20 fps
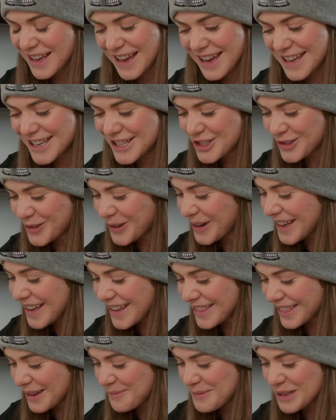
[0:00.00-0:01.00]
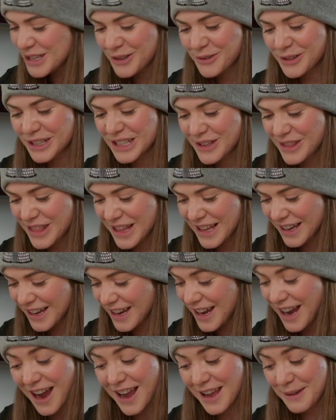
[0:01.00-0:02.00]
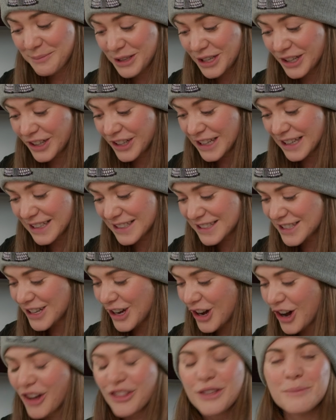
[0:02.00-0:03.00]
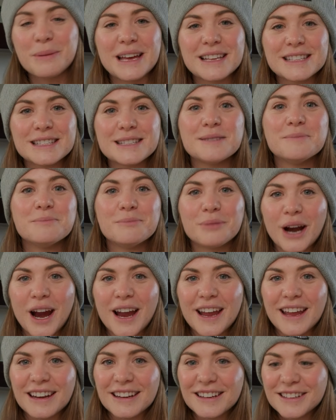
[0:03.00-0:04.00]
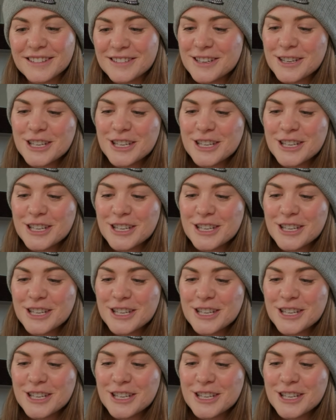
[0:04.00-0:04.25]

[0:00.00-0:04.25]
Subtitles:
Enjoy and let me know what you think. I am curious. All the best, Brian."